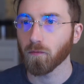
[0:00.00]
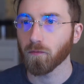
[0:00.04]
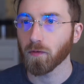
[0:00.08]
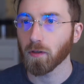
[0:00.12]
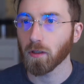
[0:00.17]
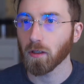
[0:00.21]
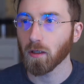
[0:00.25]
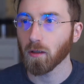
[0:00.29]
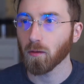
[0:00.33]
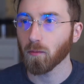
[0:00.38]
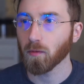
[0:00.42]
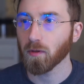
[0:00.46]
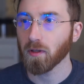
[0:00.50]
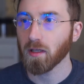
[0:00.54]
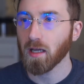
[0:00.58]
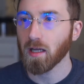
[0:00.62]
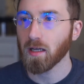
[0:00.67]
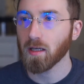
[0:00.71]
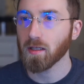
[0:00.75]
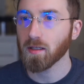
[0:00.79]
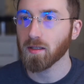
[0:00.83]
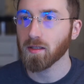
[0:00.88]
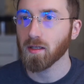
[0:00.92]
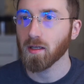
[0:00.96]
Figure out what that
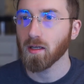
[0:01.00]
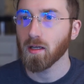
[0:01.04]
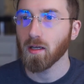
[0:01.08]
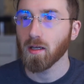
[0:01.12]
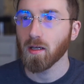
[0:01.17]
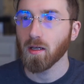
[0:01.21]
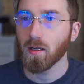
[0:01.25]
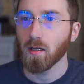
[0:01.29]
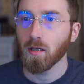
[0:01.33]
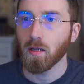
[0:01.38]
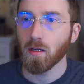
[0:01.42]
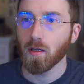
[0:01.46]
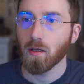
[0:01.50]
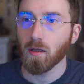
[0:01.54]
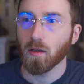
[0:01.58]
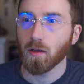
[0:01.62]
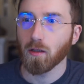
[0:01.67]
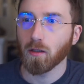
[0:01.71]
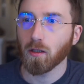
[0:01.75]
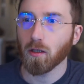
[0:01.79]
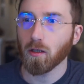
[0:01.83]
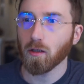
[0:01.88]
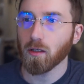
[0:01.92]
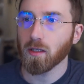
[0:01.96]
is.
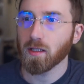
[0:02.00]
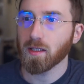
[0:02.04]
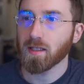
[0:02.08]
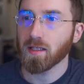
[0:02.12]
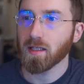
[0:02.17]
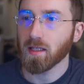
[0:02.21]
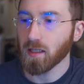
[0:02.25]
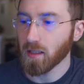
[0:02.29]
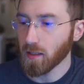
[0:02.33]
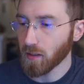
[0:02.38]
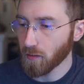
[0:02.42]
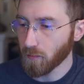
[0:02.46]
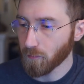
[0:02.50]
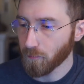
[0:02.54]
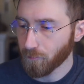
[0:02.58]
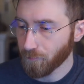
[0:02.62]
Currency.